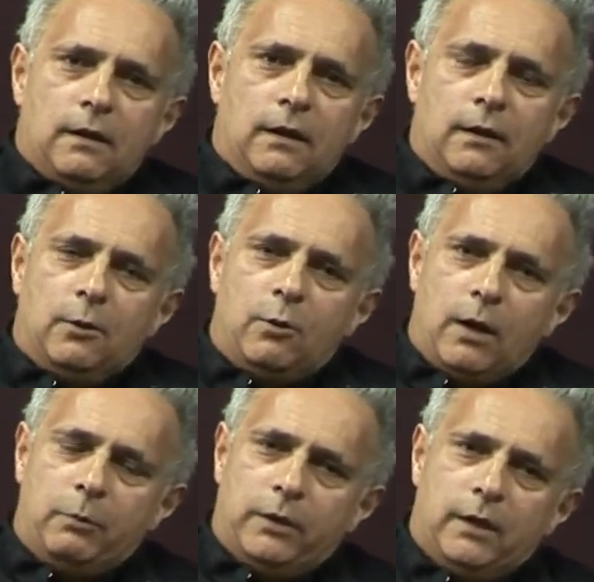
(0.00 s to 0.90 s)
I didn't
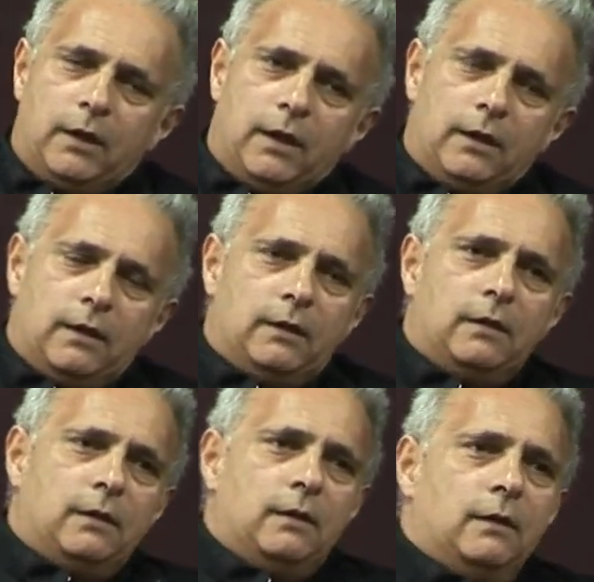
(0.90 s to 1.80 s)
quite put it like
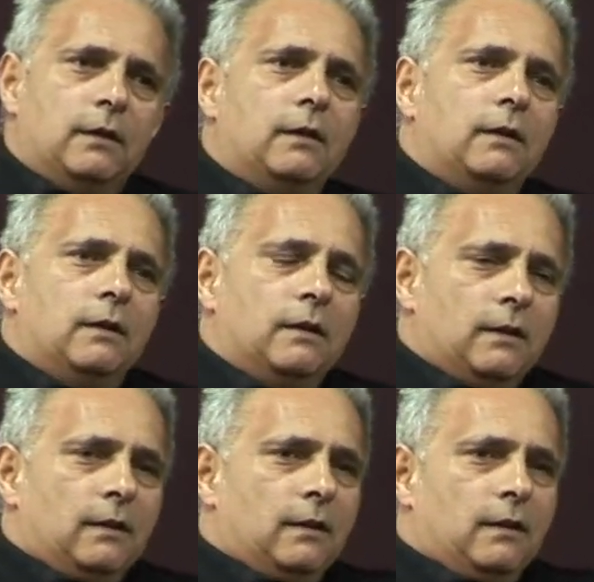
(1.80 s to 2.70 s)

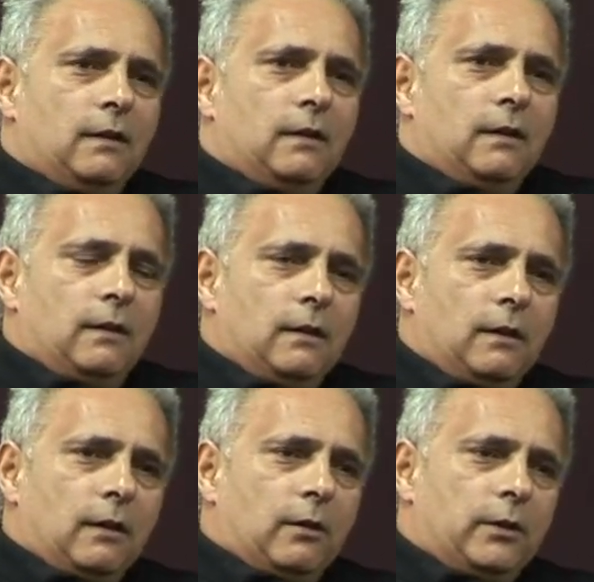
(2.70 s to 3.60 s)
that.
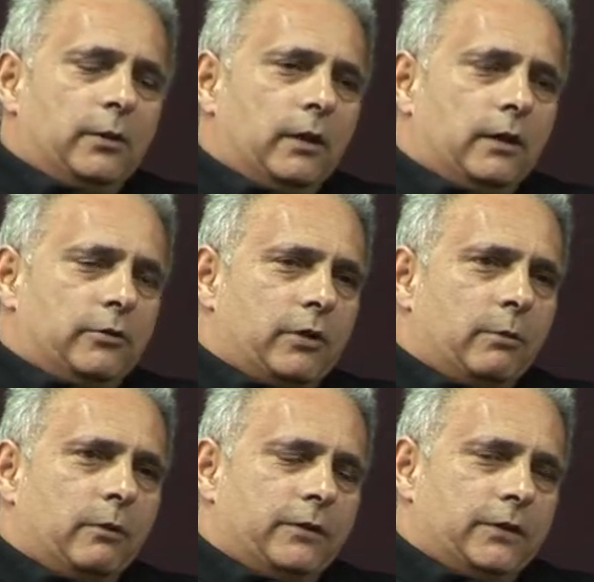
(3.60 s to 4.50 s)
I got into a lot of
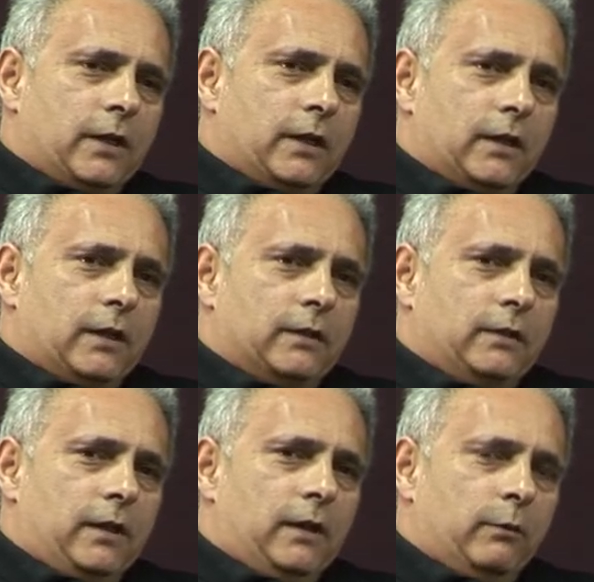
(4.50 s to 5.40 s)
trouble for saying that. The
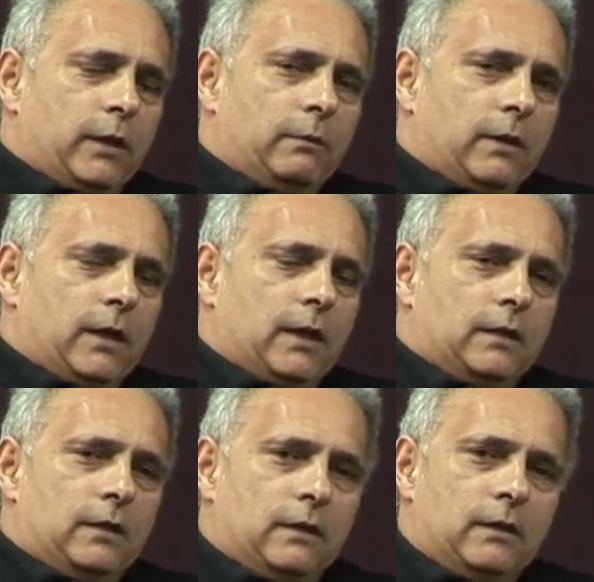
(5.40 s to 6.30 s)
dean went
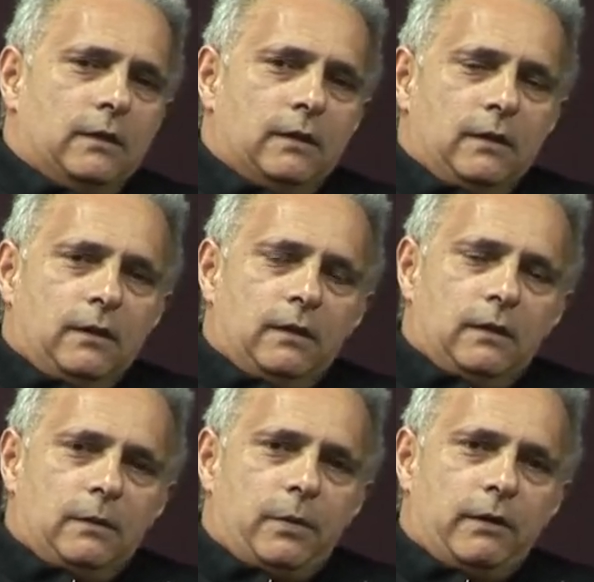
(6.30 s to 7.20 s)
mad.
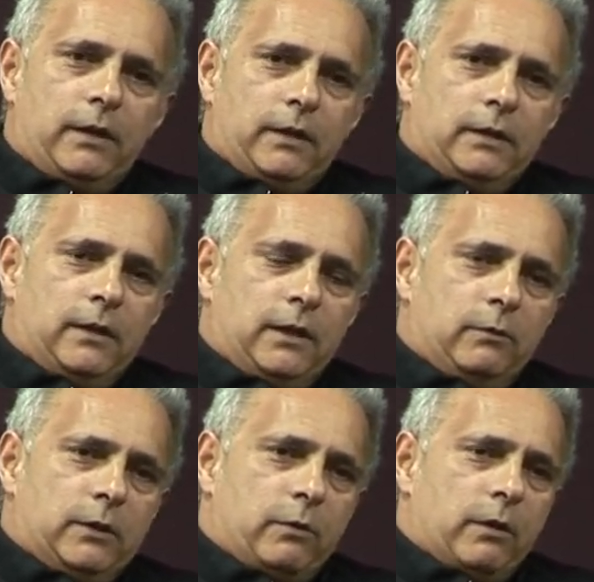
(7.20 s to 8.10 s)
Apparently the dean
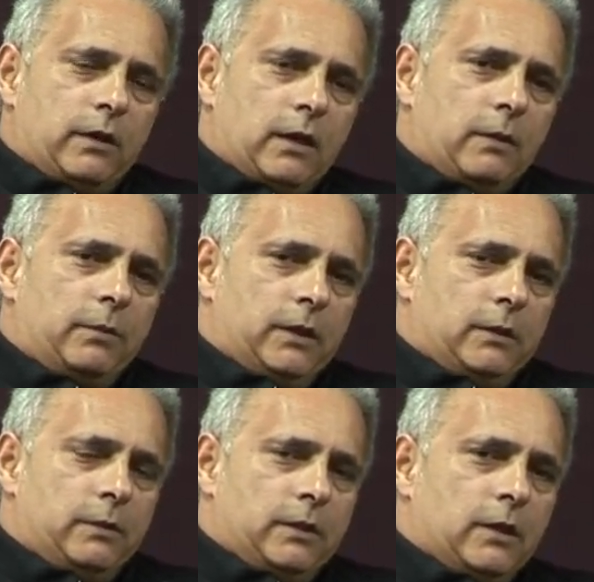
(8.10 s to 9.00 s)
was woken up in
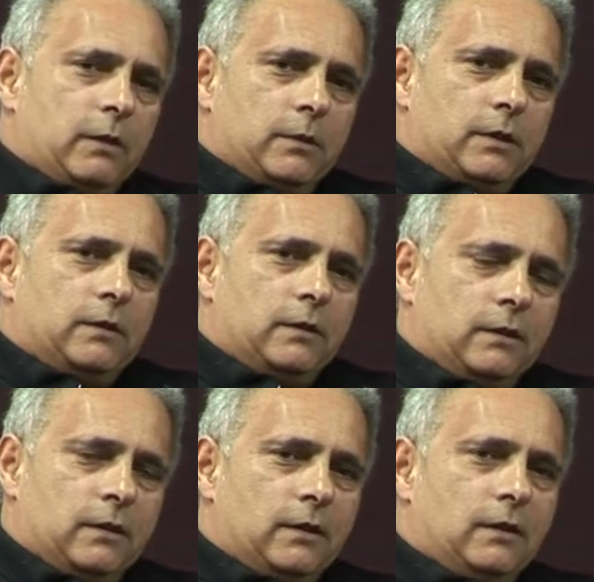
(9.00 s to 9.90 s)
his pyjamas
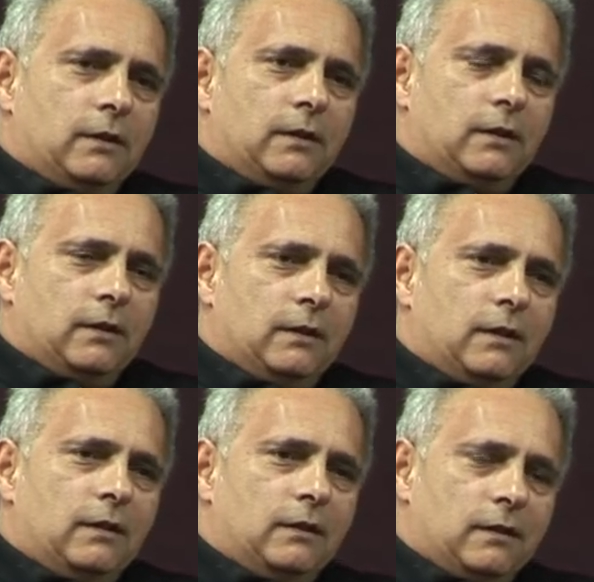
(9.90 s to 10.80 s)

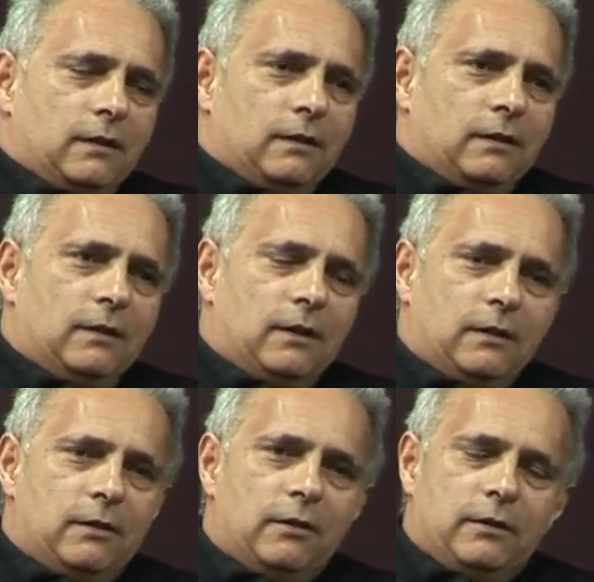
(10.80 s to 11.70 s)
and
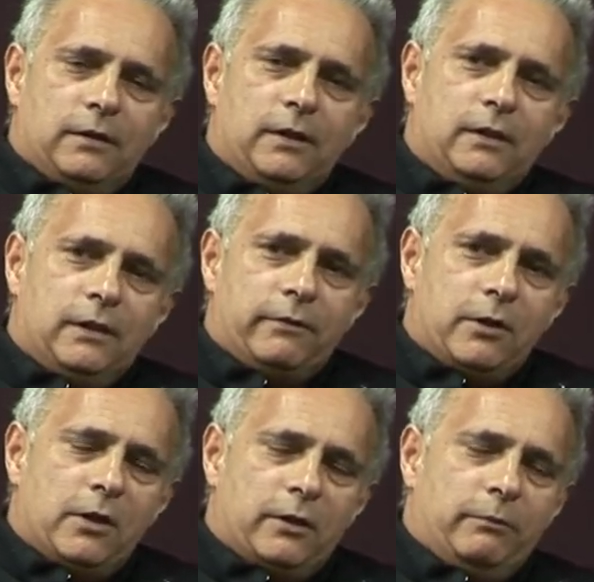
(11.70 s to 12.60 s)
the dean had never
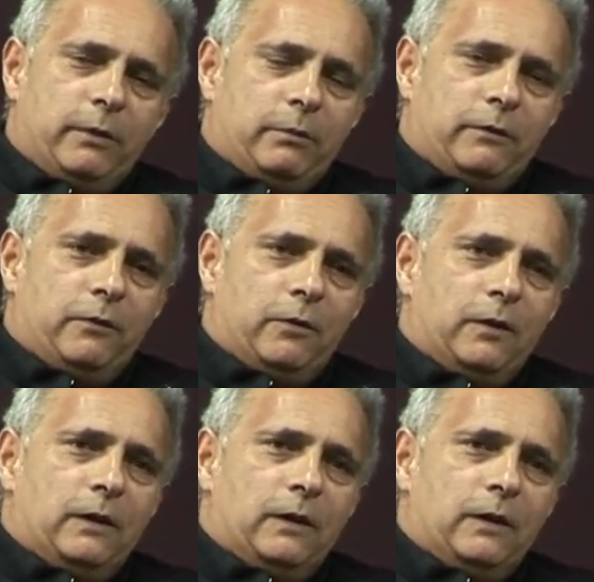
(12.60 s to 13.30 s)
heard of me before.